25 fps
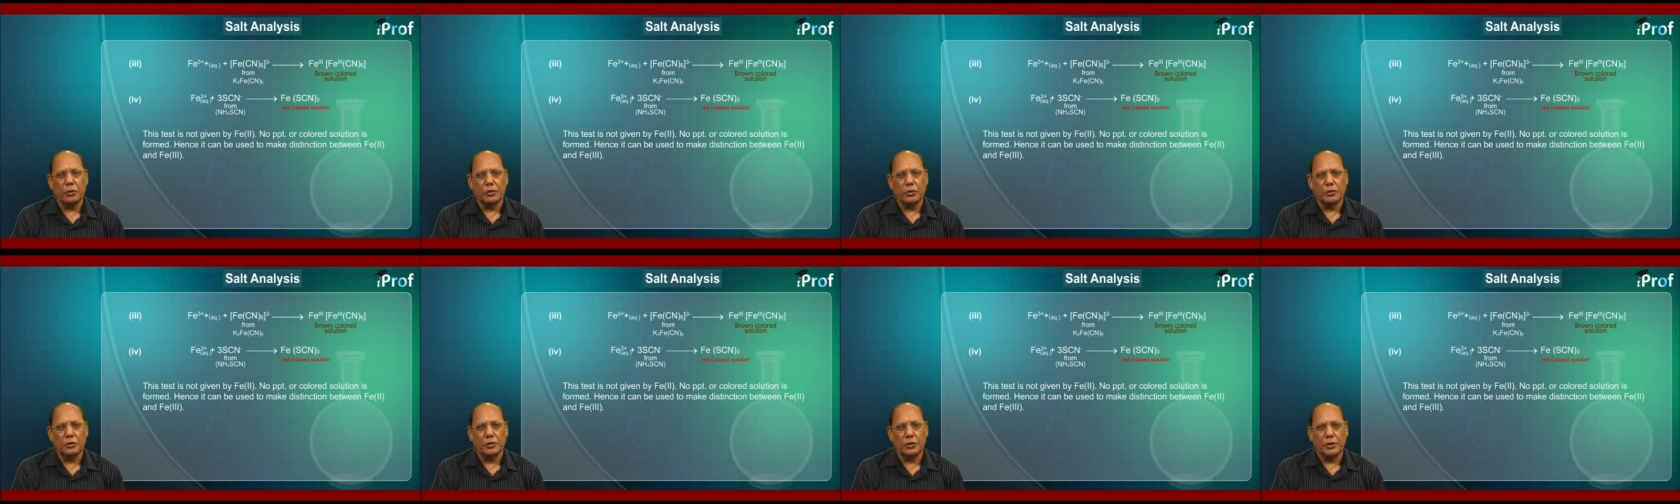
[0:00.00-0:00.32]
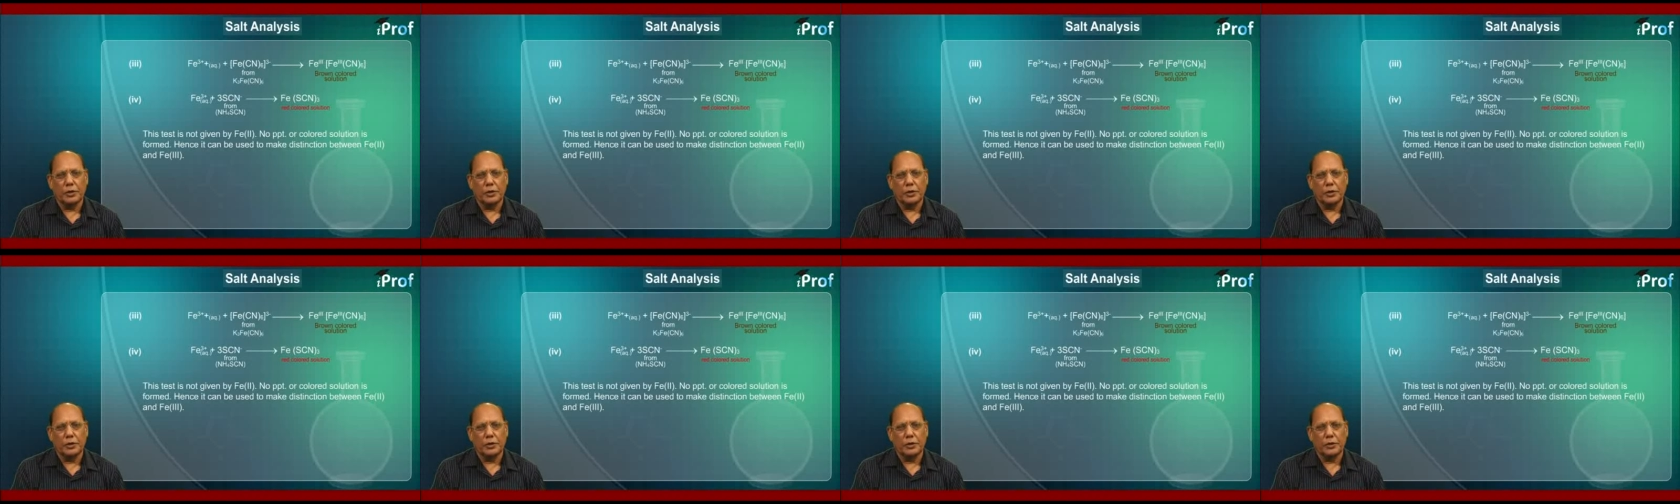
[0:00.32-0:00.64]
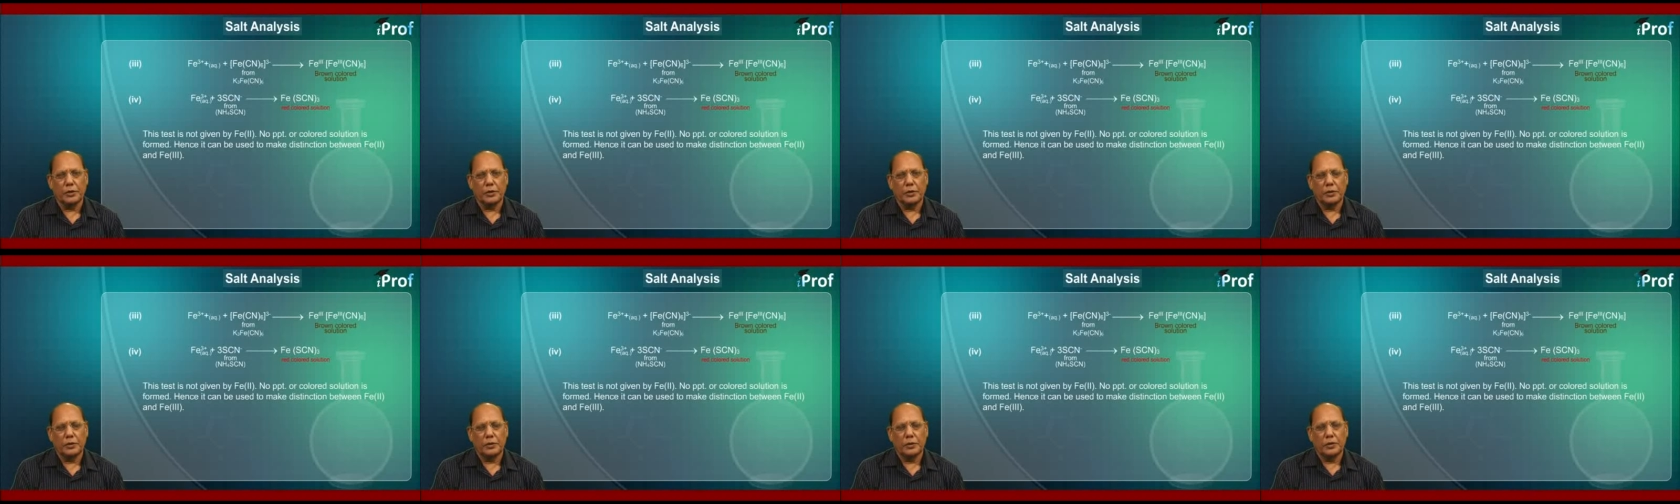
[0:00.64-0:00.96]
whole
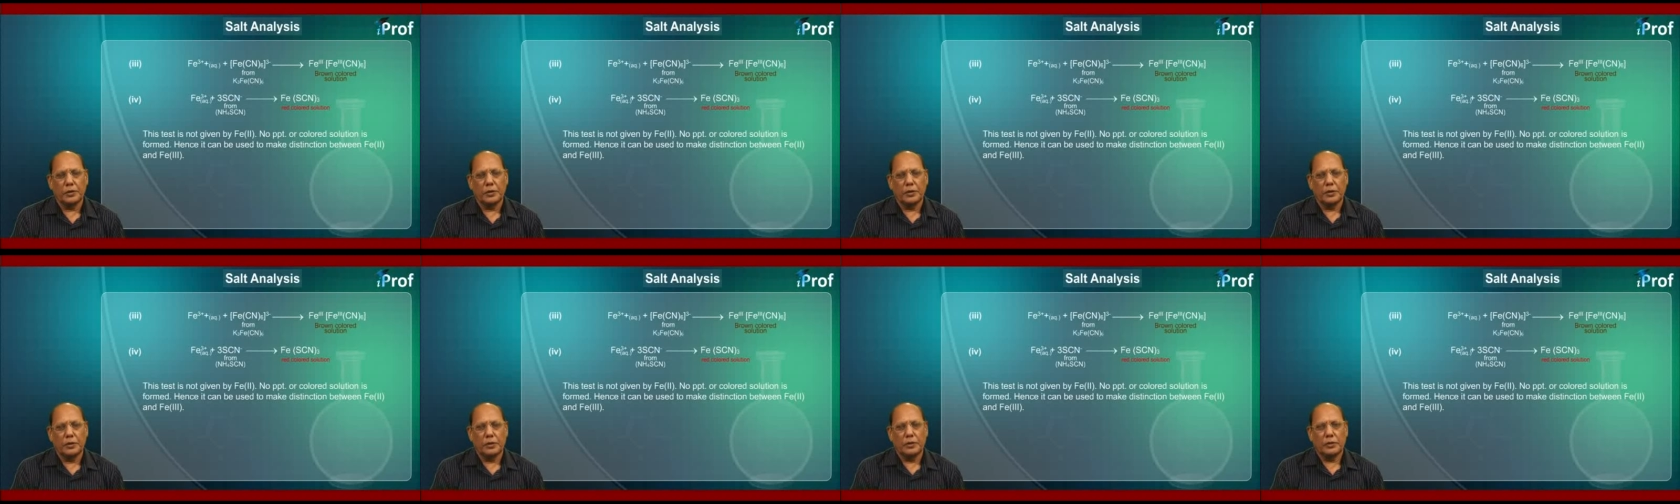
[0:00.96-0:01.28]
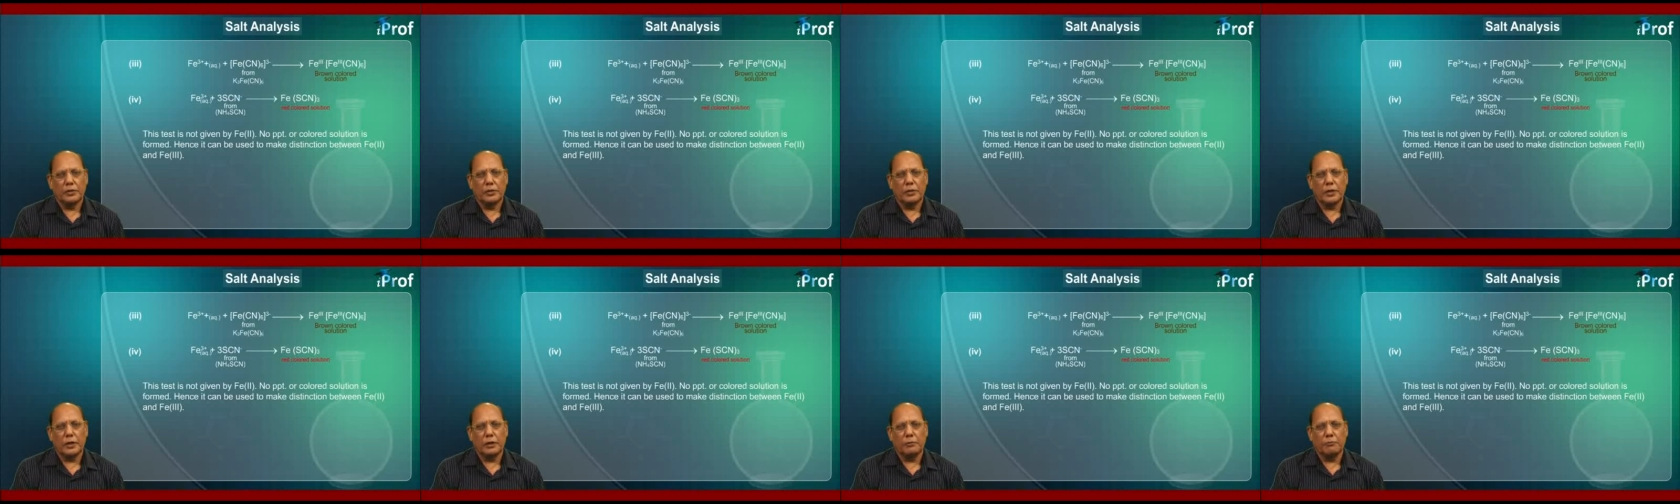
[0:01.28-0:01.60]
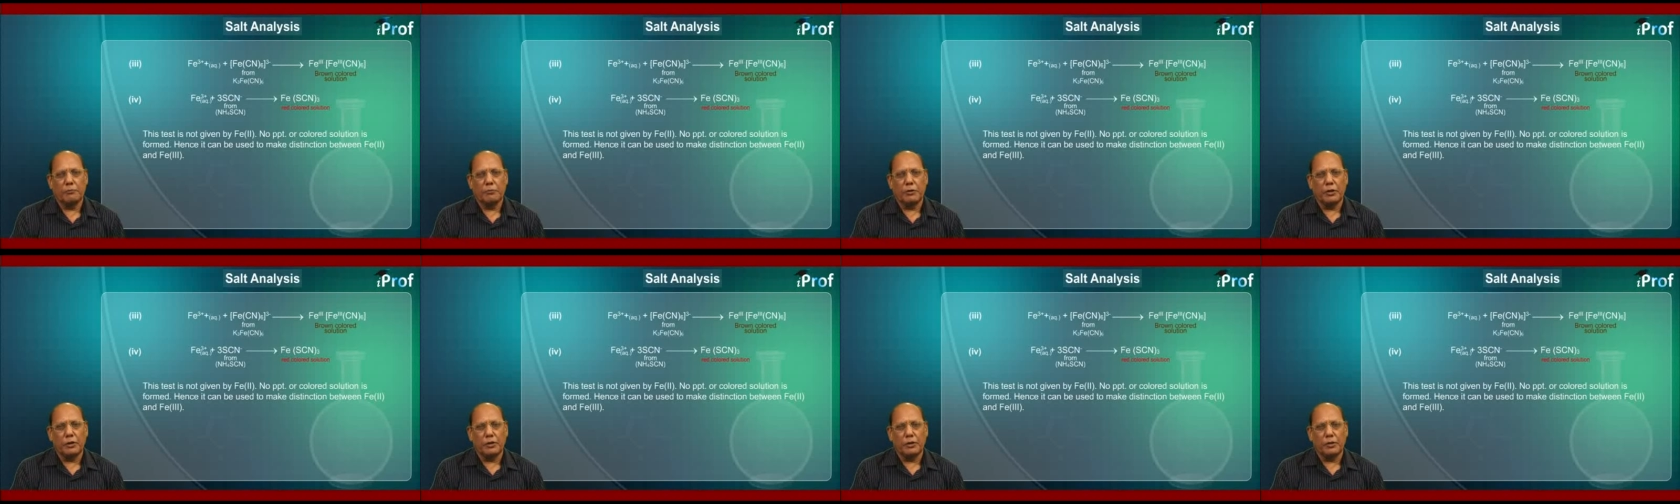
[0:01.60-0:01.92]
3, that
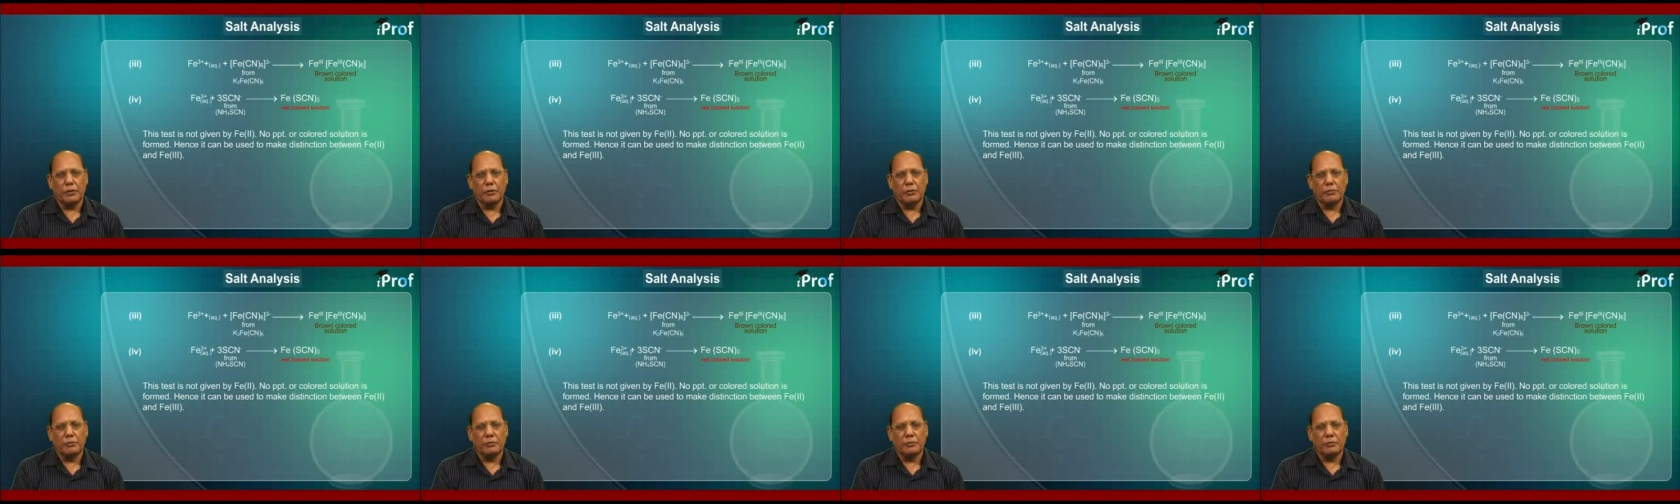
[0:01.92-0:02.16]
will